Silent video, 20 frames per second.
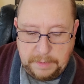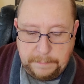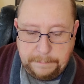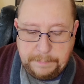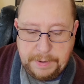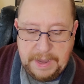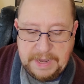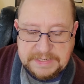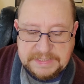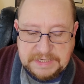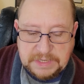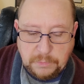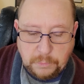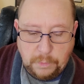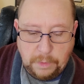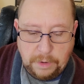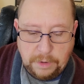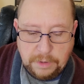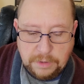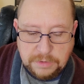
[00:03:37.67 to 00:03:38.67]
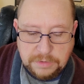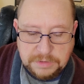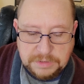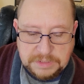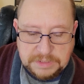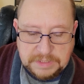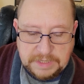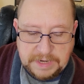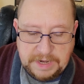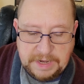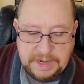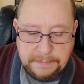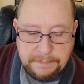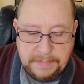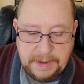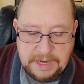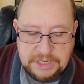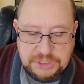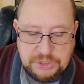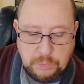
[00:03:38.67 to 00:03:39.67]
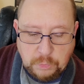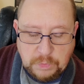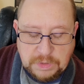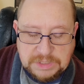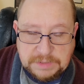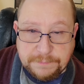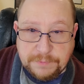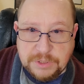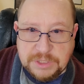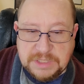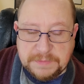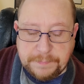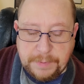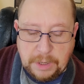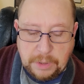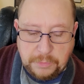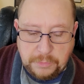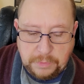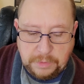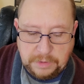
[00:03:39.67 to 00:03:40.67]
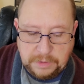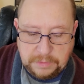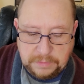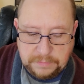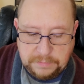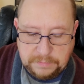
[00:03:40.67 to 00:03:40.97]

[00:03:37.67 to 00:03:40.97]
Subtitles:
Passing words and imagined whispers spoke